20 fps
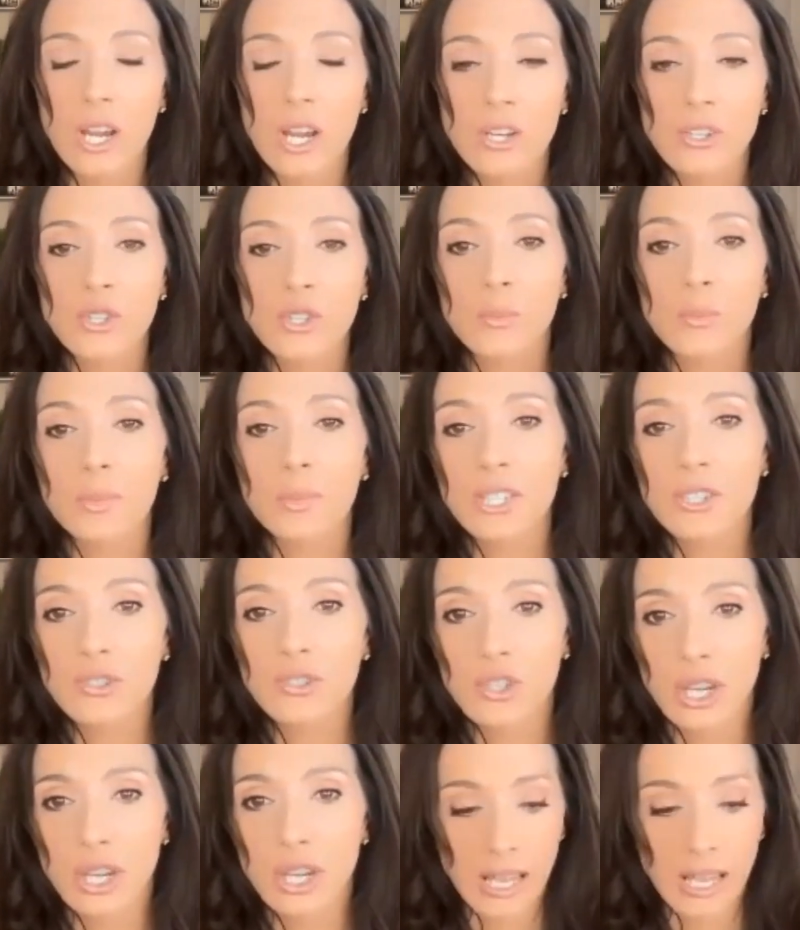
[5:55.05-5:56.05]
So please
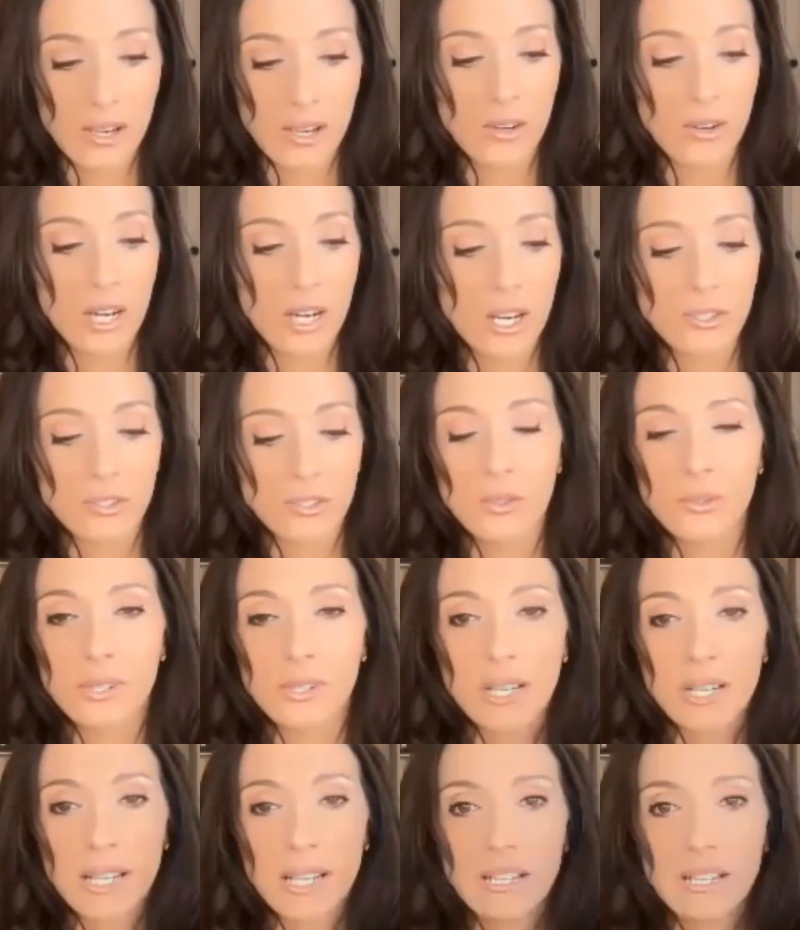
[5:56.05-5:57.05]
check out Do
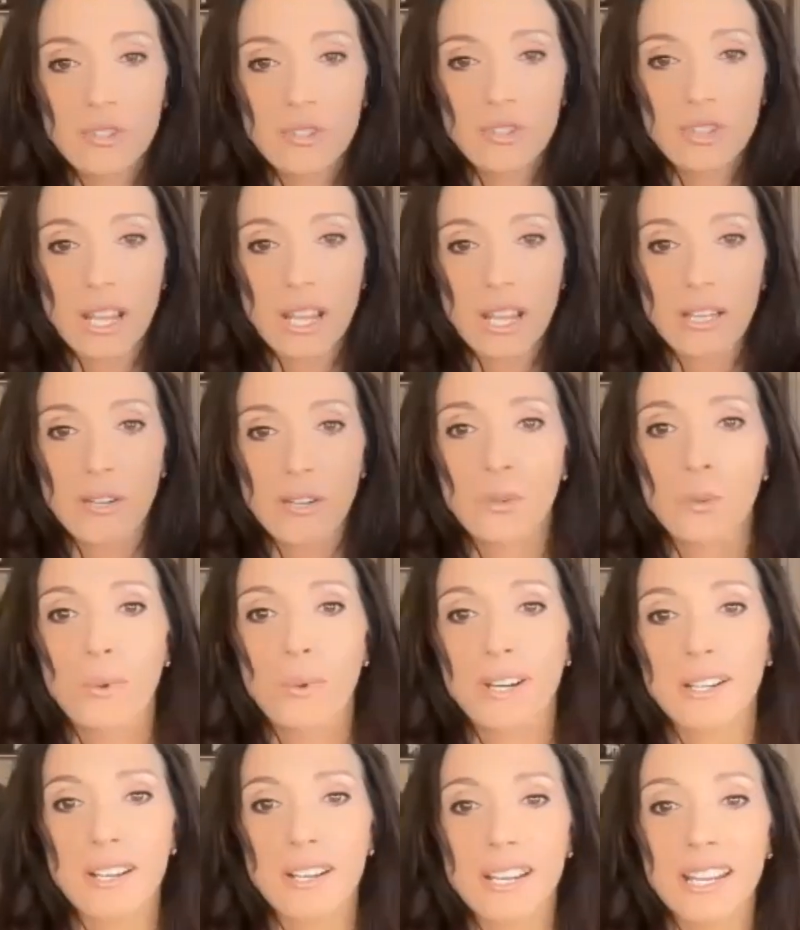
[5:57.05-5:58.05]
Not Age. And if you
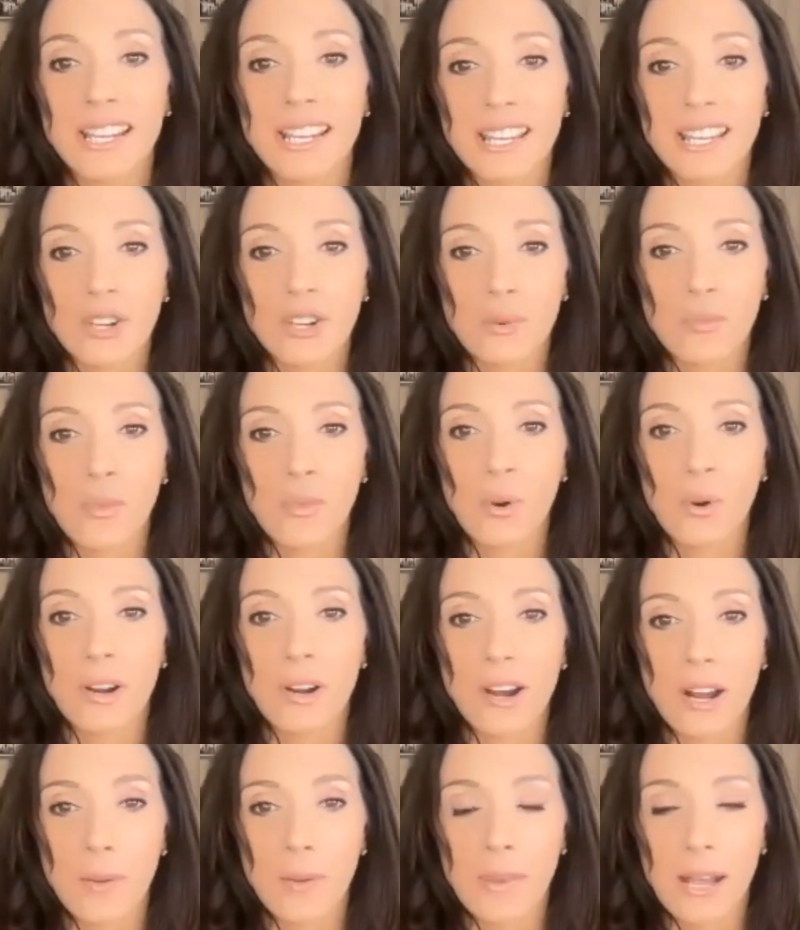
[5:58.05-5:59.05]
want to hear
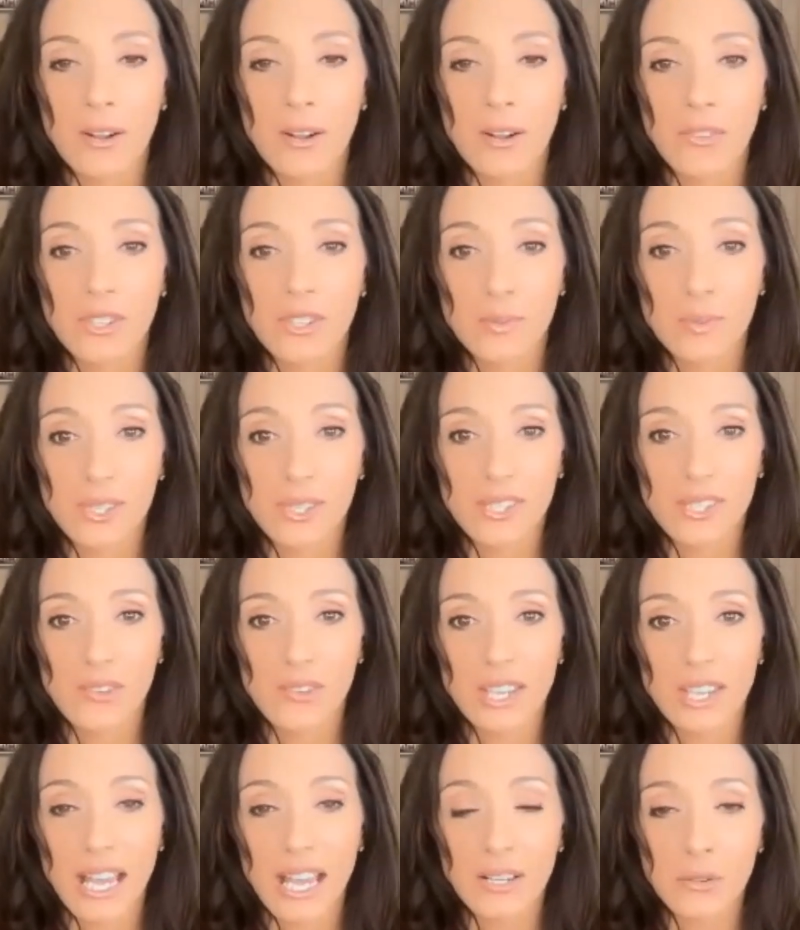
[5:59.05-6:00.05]
more about the
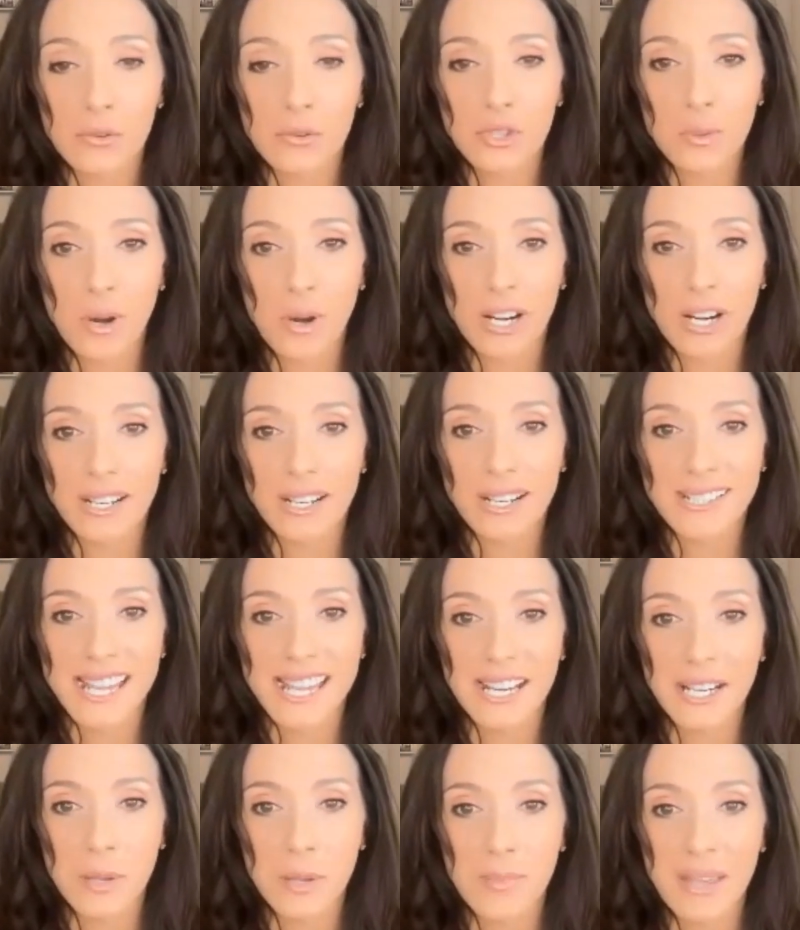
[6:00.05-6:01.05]
specific energy product,
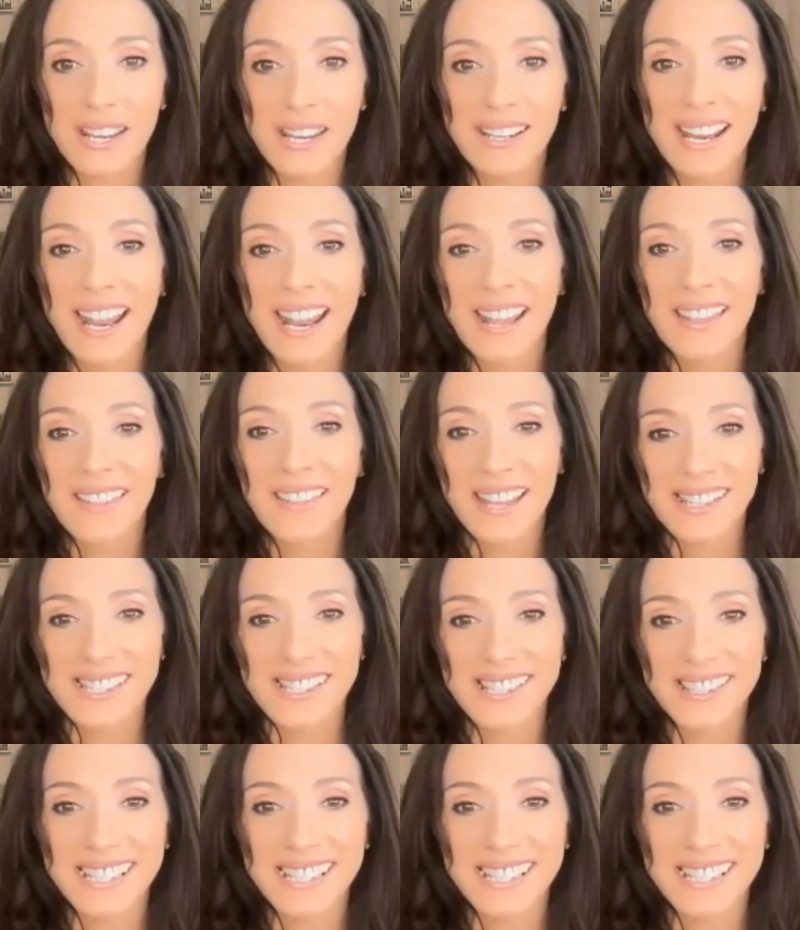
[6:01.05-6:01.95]
NMN, that's